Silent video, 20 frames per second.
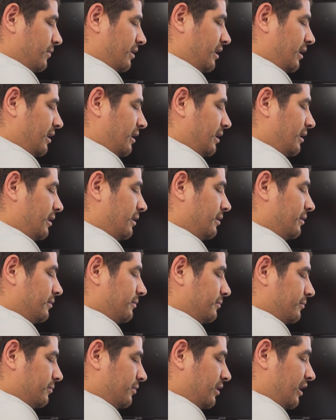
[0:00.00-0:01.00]
The
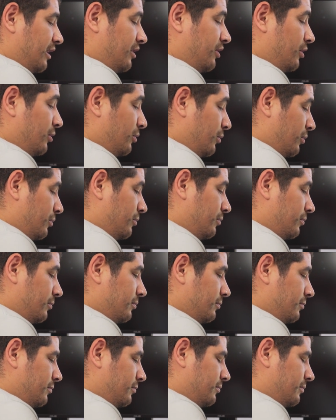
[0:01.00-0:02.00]
new
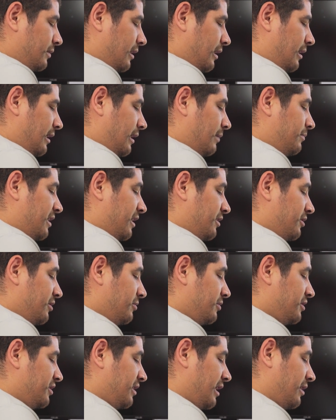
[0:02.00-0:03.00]

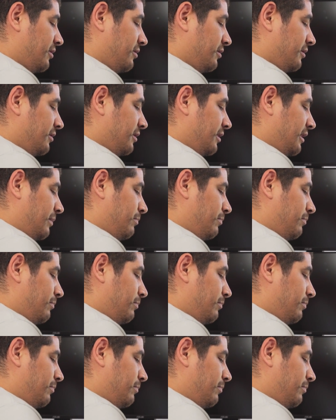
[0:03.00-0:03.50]
M.2 standard